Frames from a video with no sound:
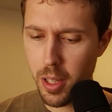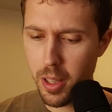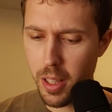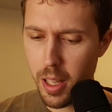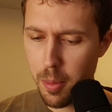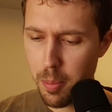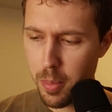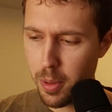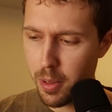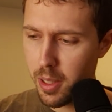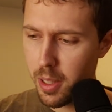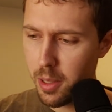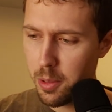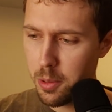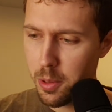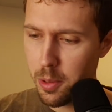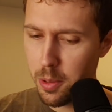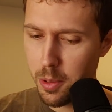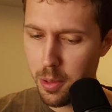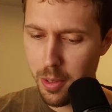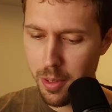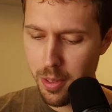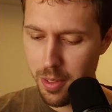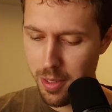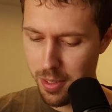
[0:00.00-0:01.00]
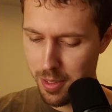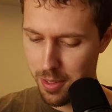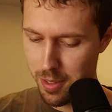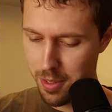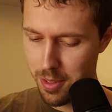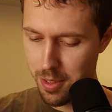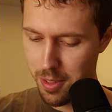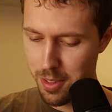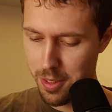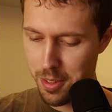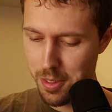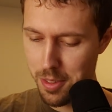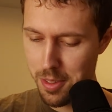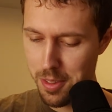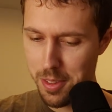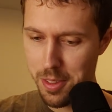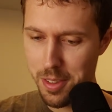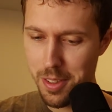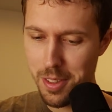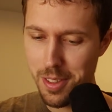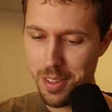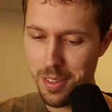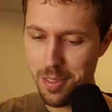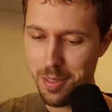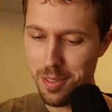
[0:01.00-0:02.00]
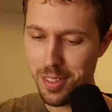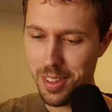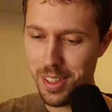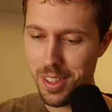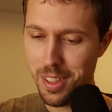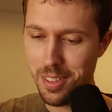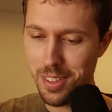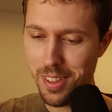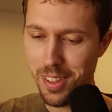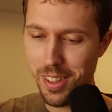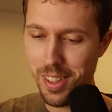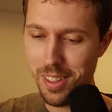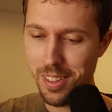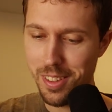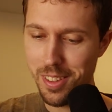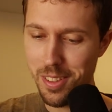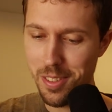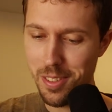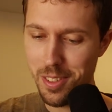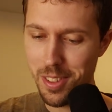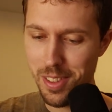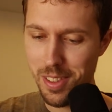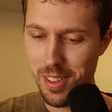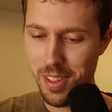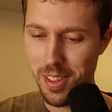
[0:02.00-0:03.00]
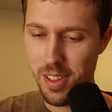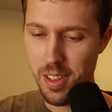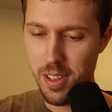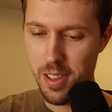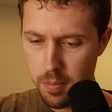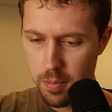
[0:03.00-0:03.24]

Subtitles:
on my lap in case I need to use it.